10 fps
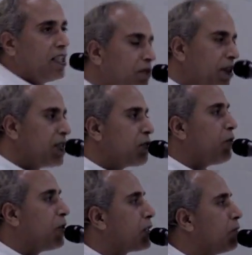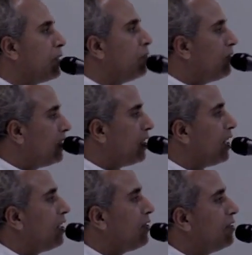If it is possible
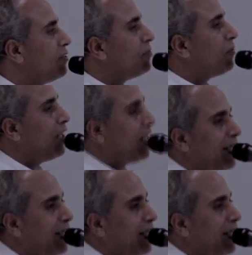for